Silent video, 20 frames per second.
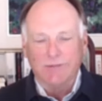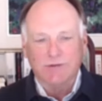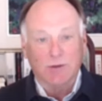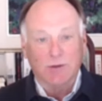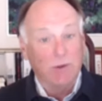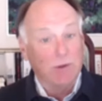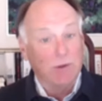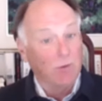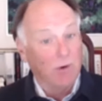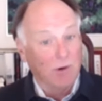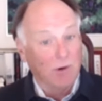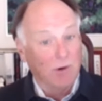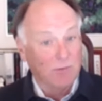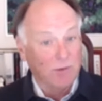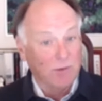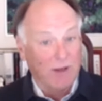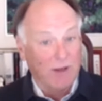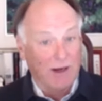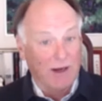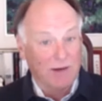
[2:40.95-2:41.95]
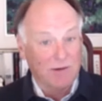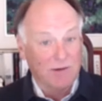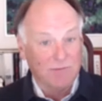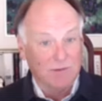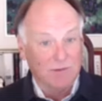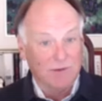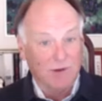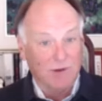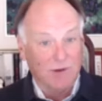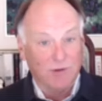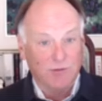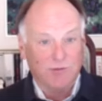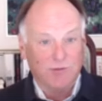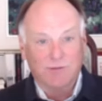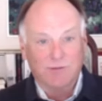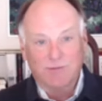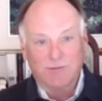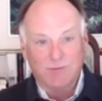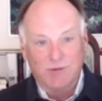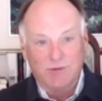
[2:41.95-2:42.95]
So we work with active adults,
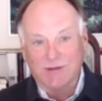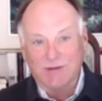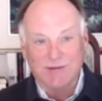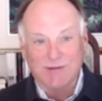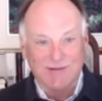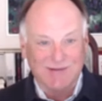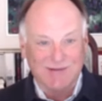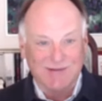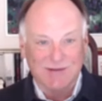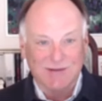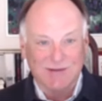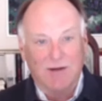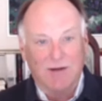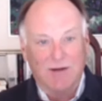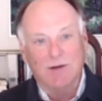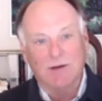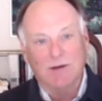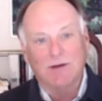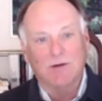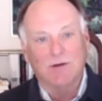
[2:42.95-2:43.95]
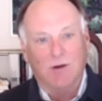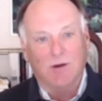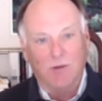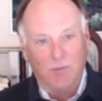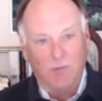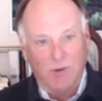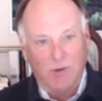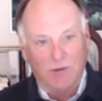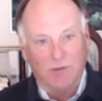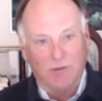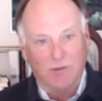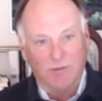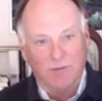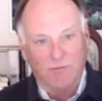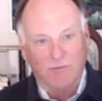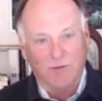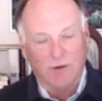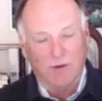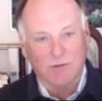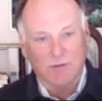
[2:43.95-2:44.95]
60s and 70s, all the way
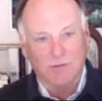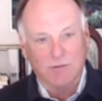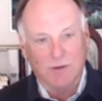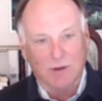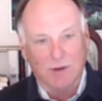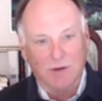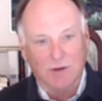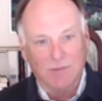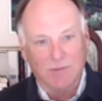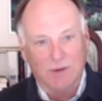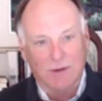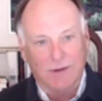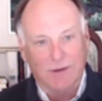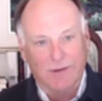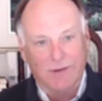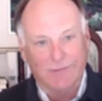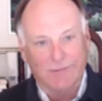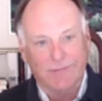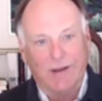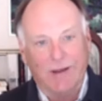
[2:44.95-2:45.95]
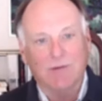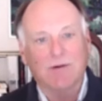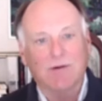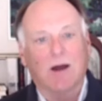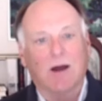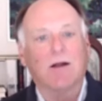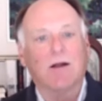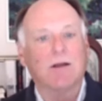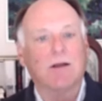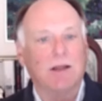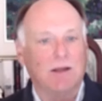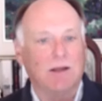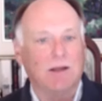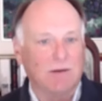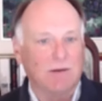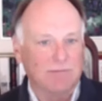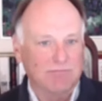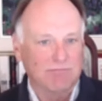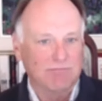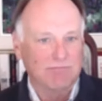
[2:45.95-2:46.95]
through to folks that have a higher
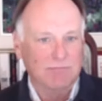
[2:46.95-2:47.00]
need